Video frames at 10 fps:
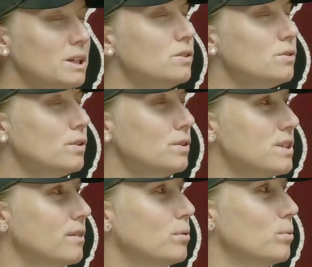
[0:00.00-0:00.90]
Well, I mean, because we've
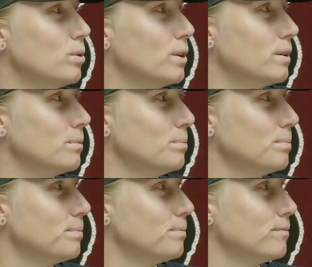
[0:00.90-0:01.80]
got David Warner
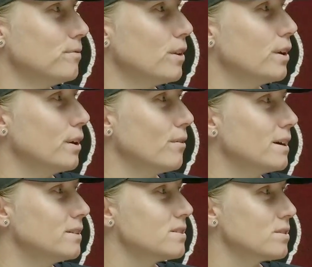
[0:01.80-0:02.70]
floating
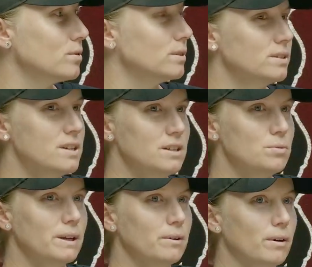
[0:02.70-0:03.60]
around still in
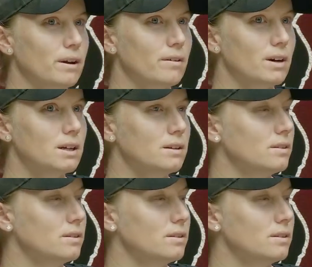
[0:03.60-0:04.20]
T20 cricket,